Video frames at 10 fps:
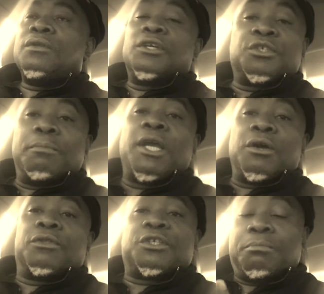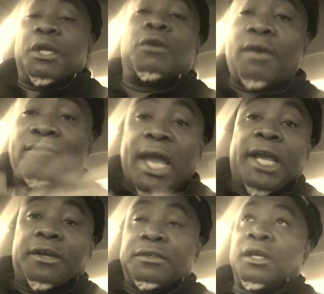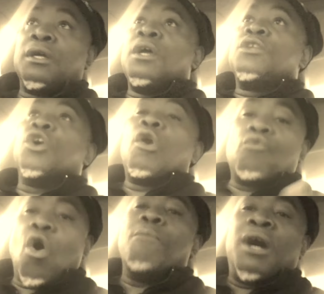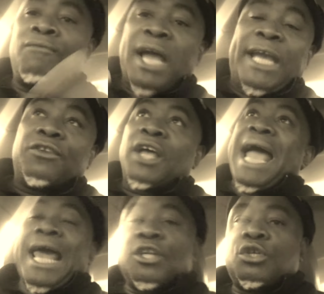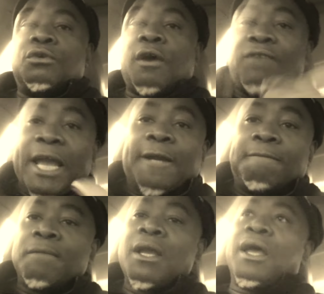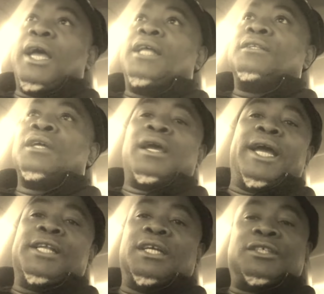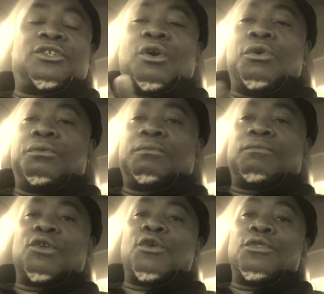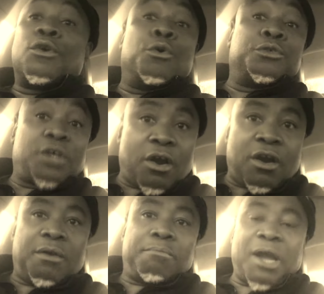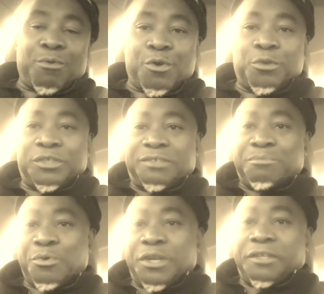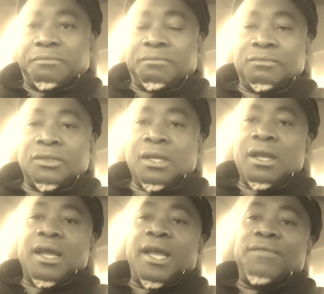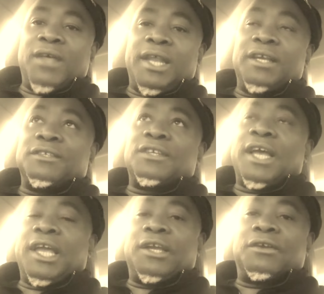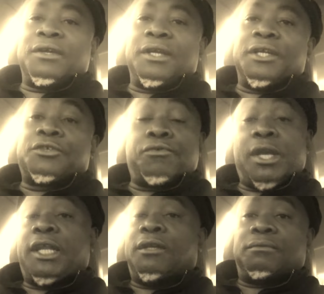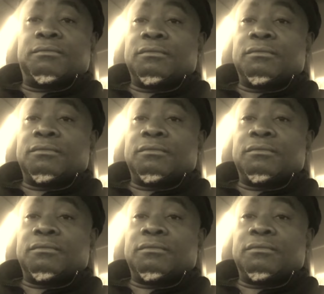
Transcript: The smell, the smell of anger, the, the aroma of anger, the attitude of anger. And, and, and so those are my words this morning. And that is anger is created.